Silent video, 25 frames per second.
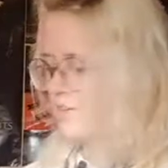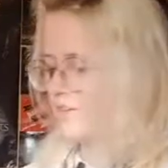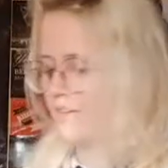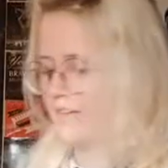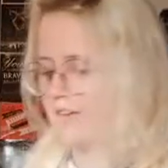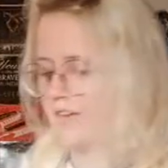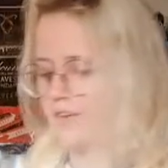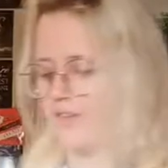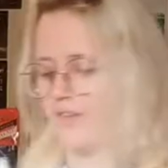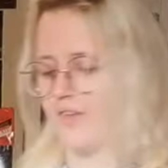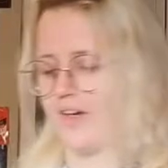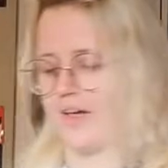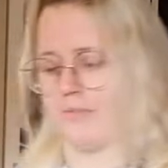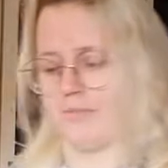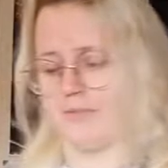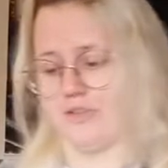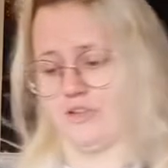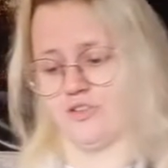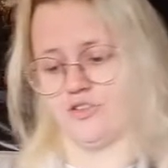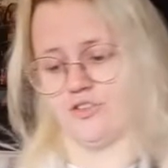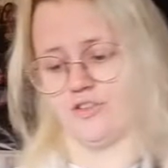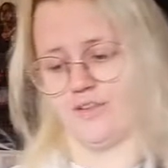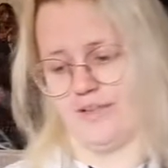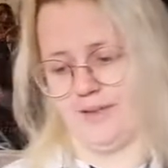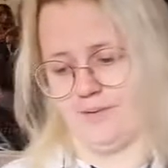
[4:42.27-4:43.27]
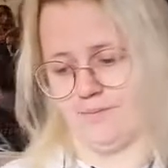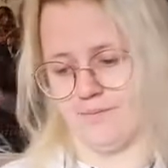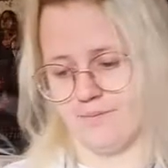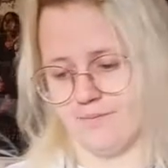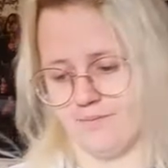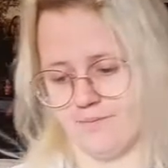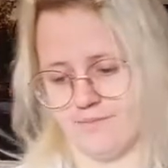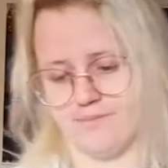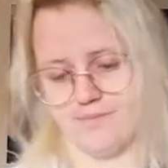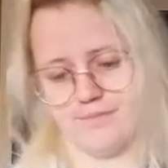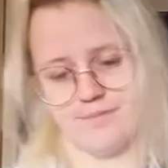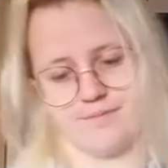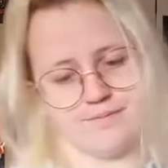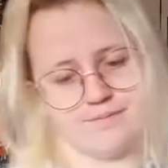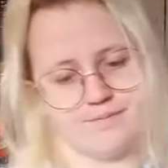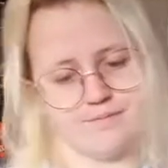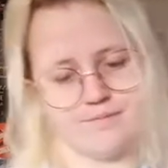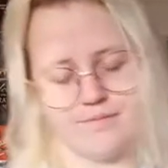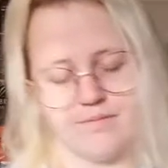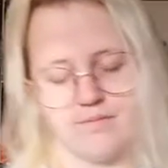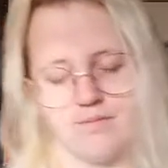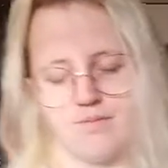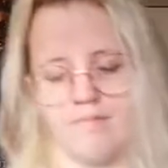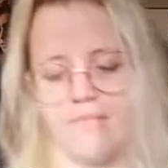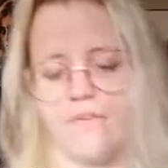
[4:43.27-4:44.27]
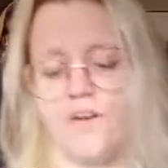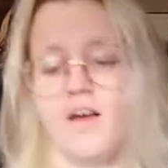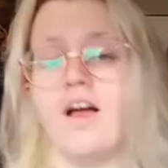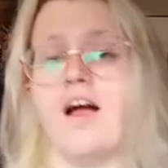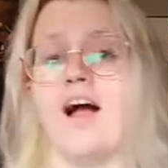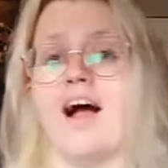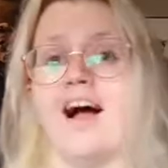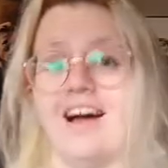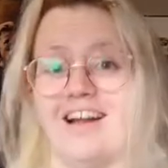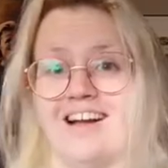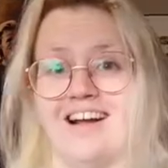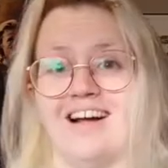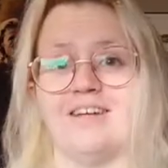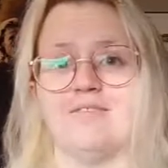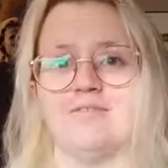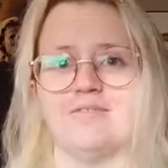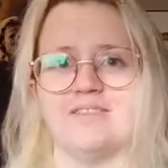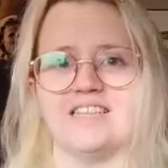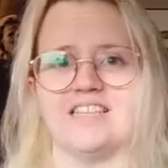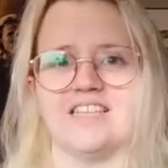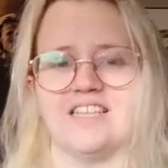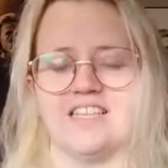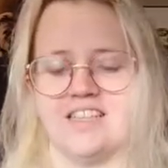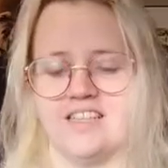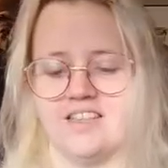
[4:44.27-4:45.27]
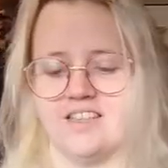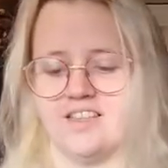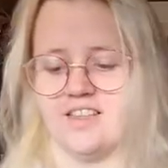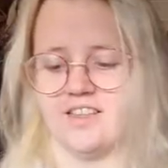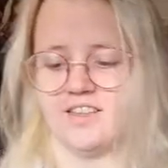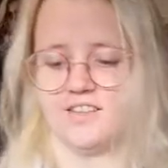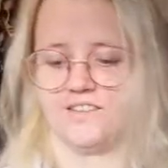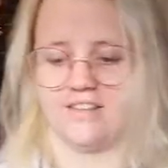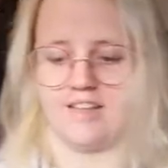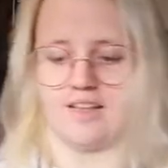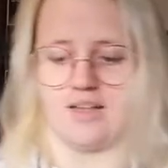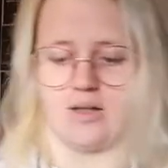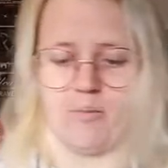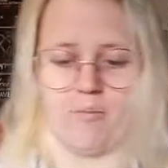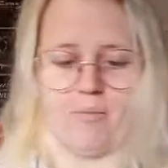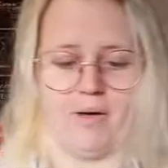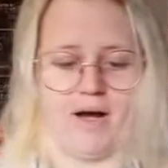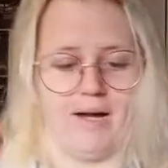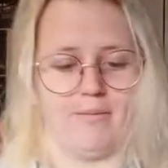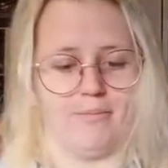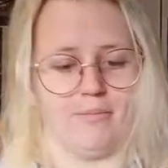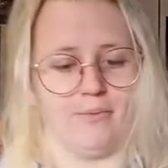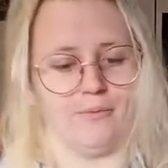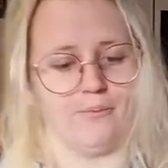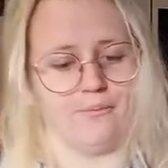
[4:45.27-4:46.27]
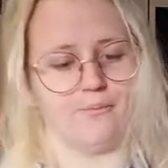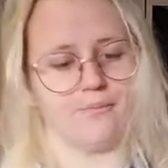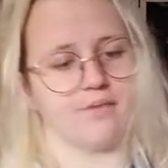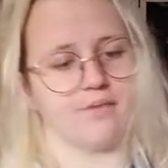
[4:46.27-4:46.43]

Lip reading: to this family tree, and I'm sticking to this like a Bible.